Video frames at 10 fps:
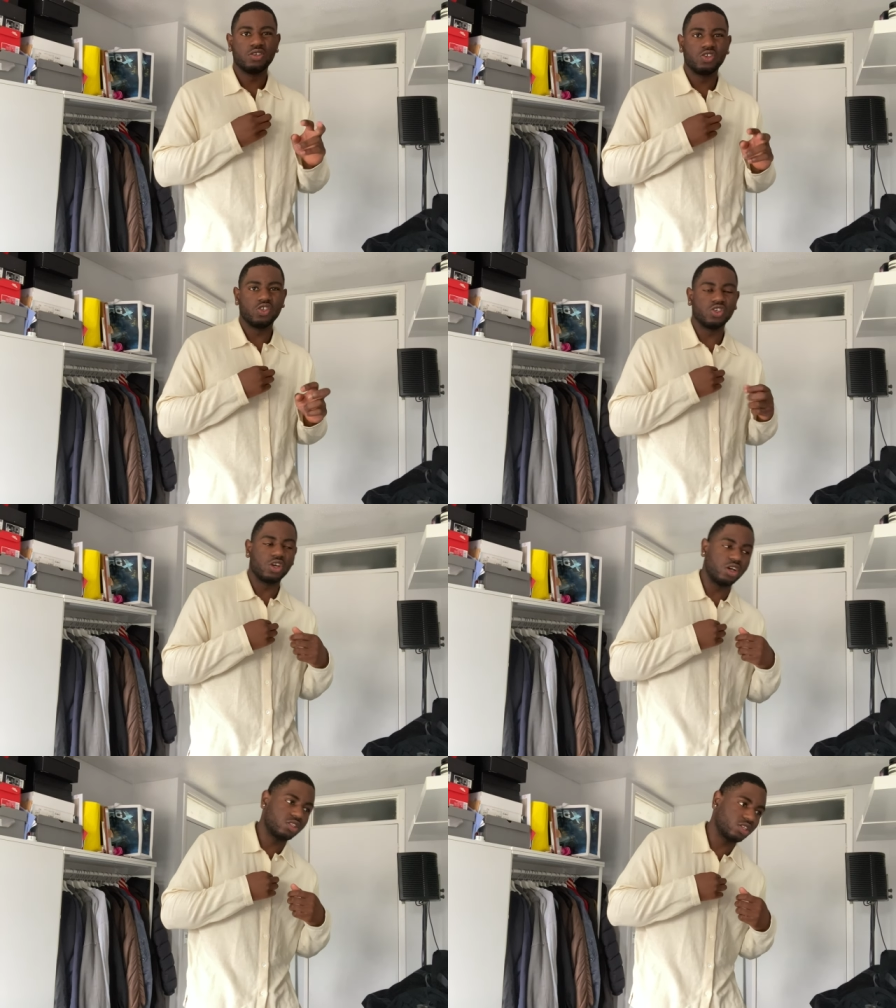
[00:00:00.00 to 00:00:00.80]

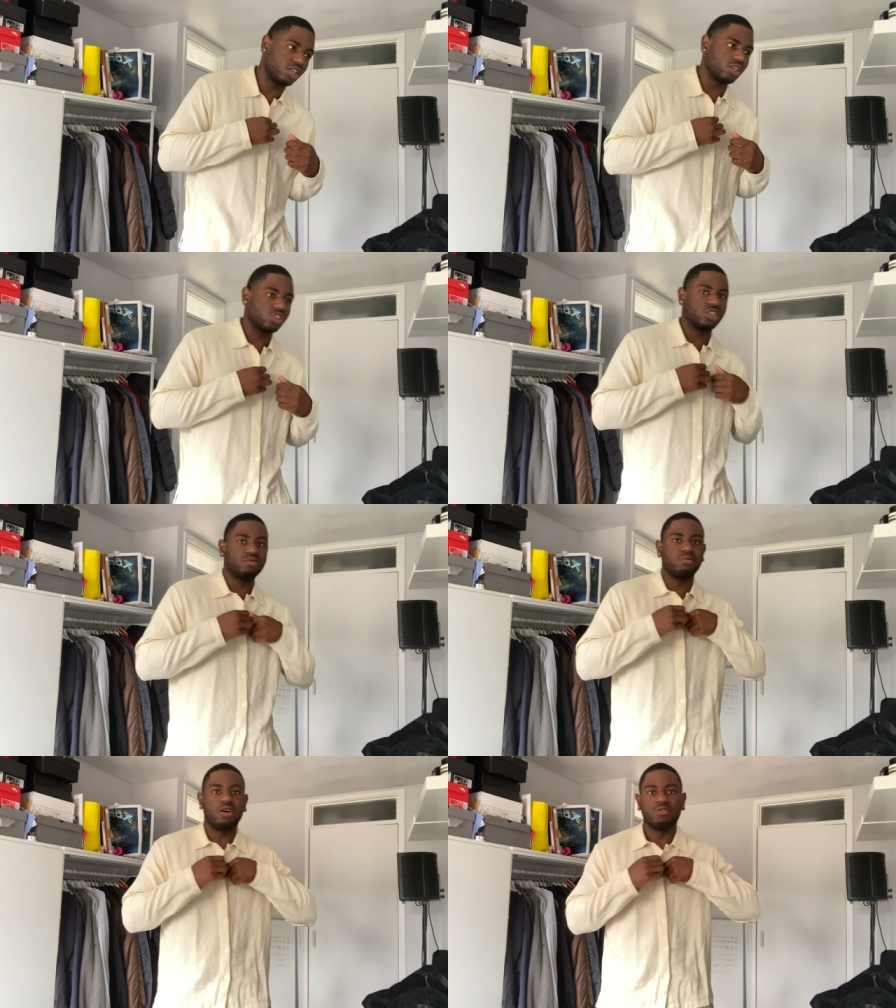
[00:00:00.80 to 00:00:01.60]
shirts-ish in
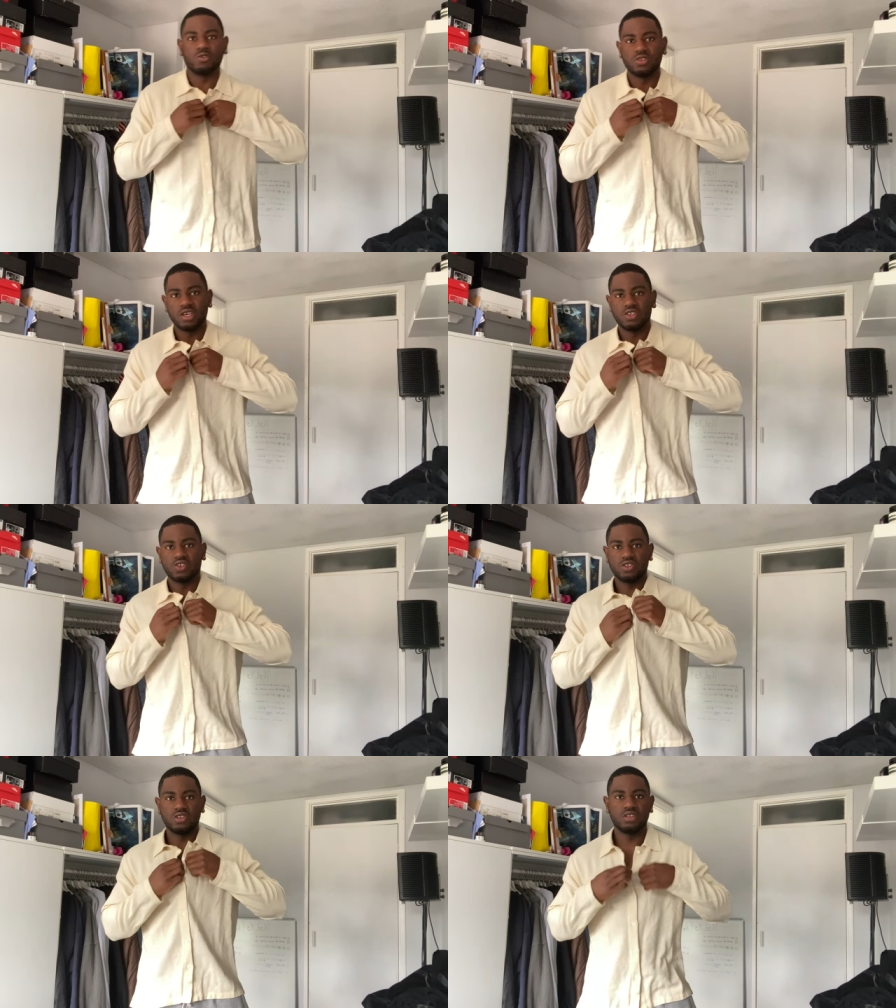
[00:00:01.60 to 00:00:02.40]
my
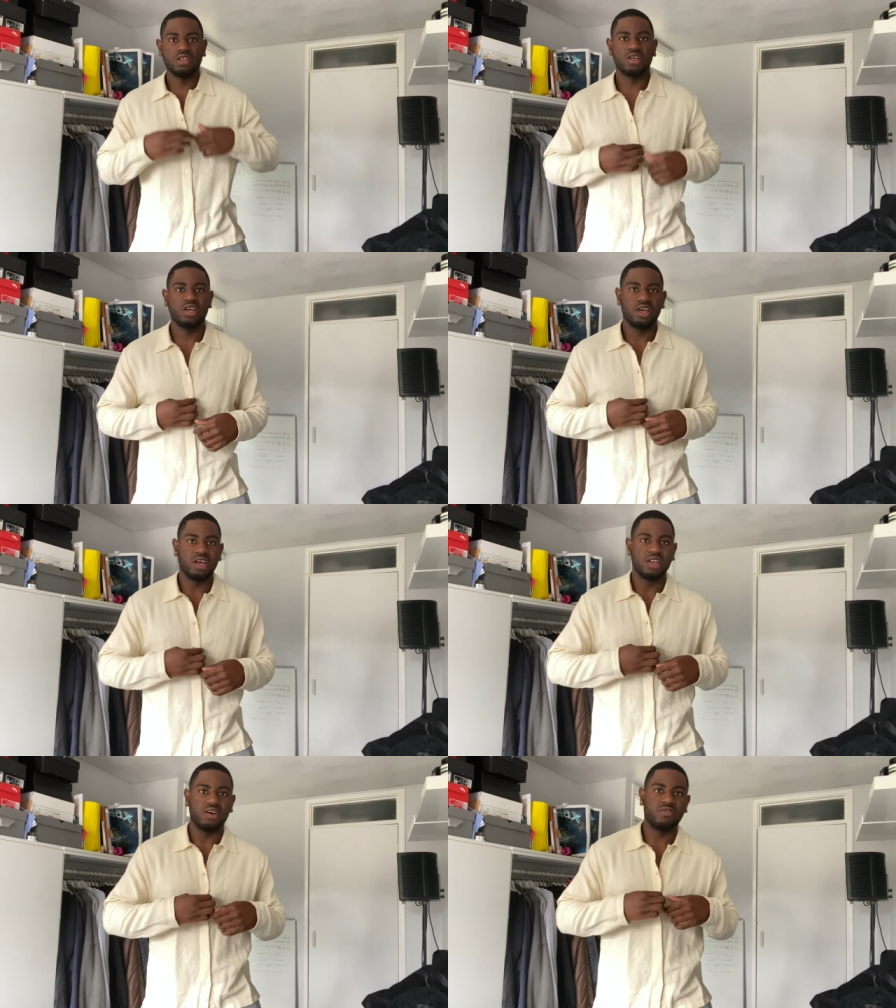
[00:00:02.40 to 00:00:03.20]
rotation
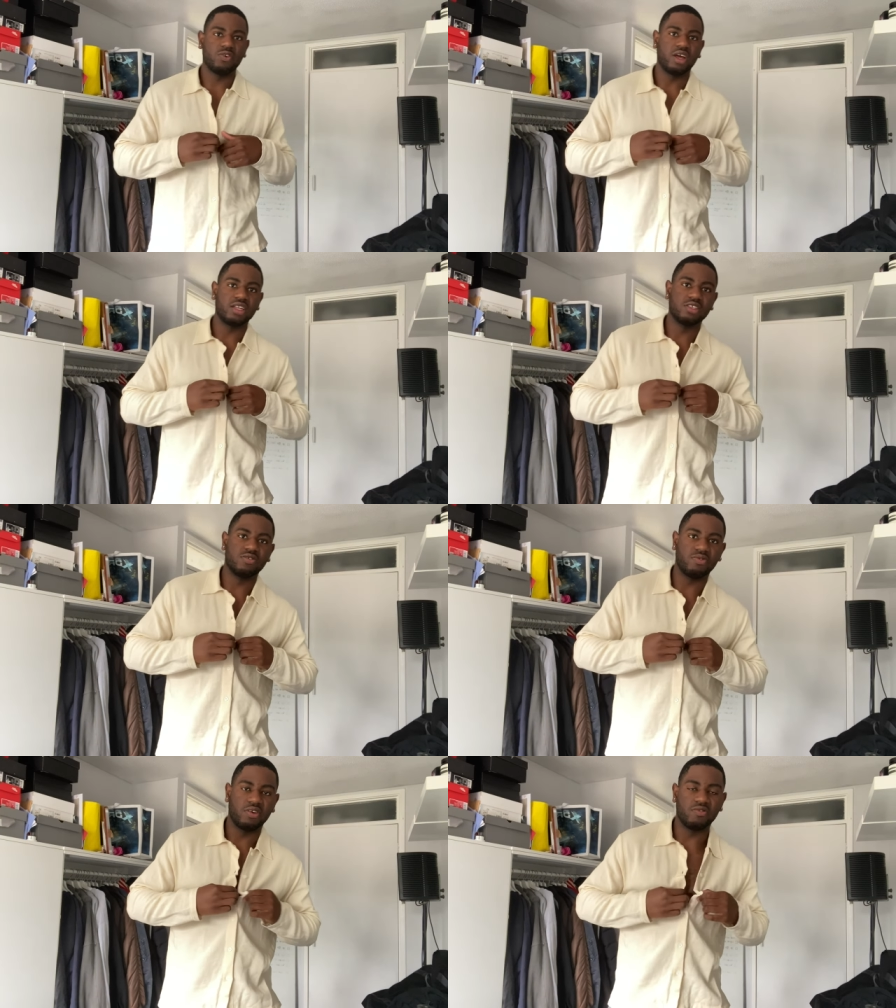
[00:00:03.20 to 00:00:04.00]
and I feel like this is
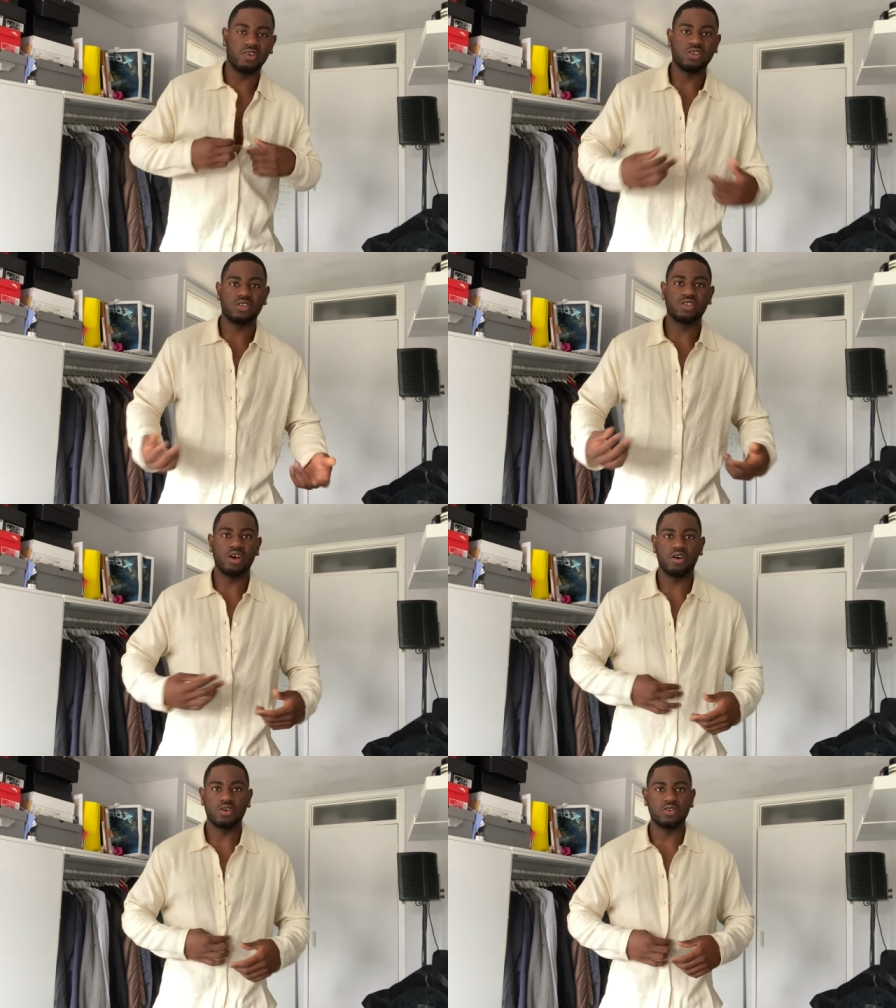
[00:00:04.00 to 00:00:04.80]
very
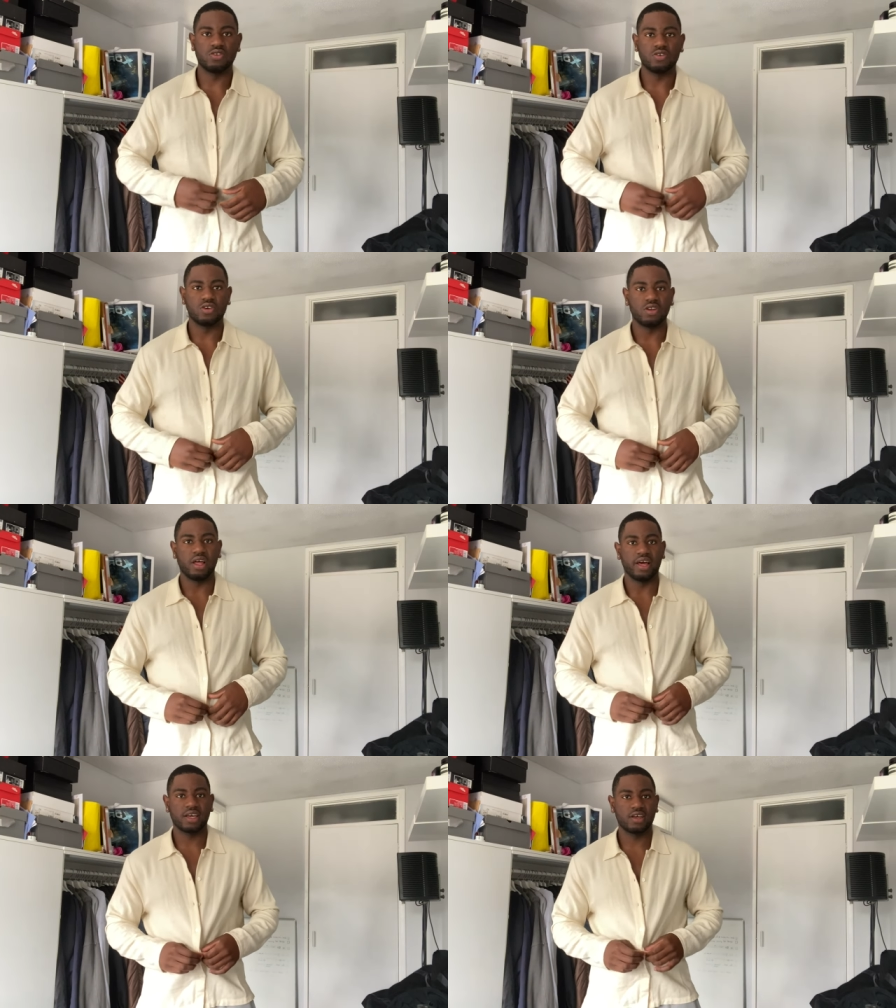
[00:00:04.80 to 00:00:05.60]
versatile because you could
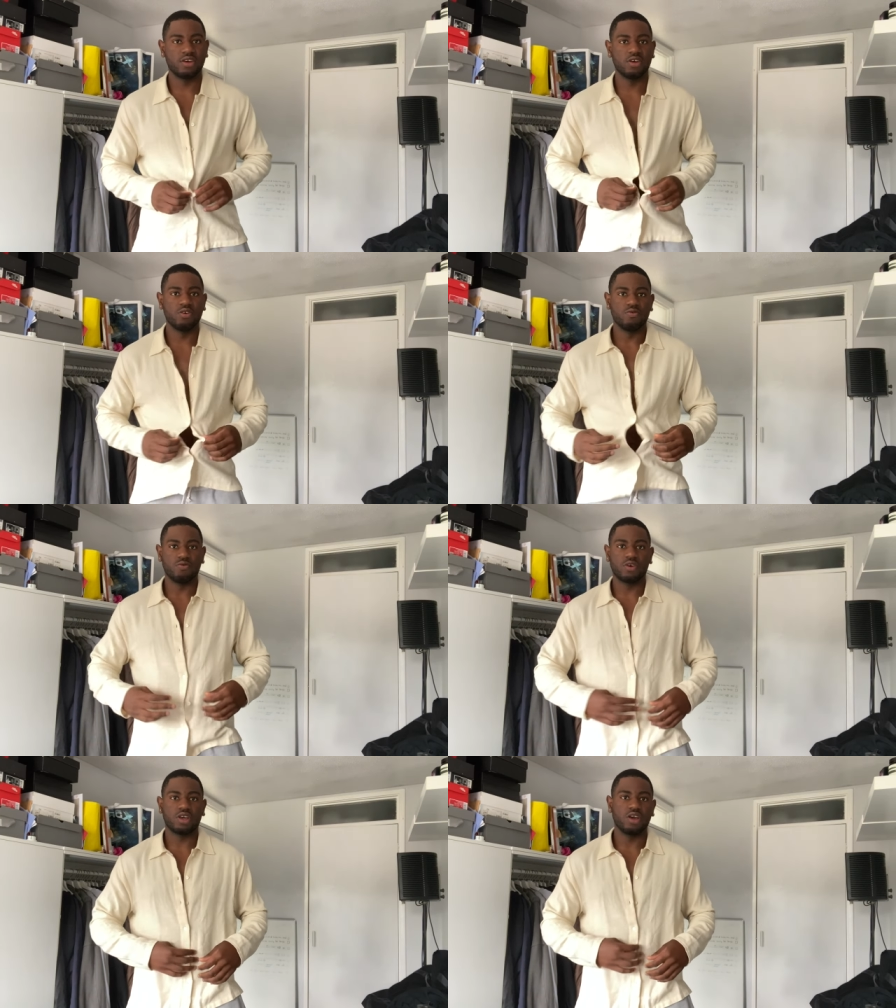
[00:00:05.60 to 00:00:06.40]
like
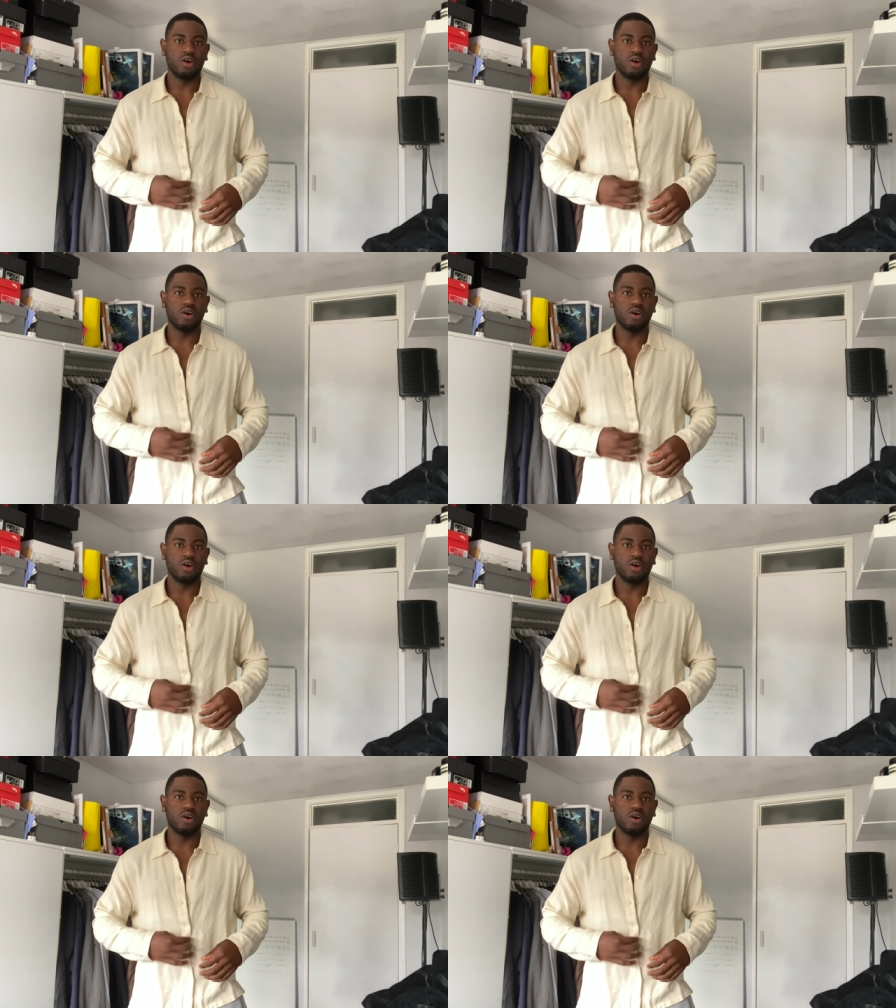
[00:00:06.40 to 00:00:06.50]
rock it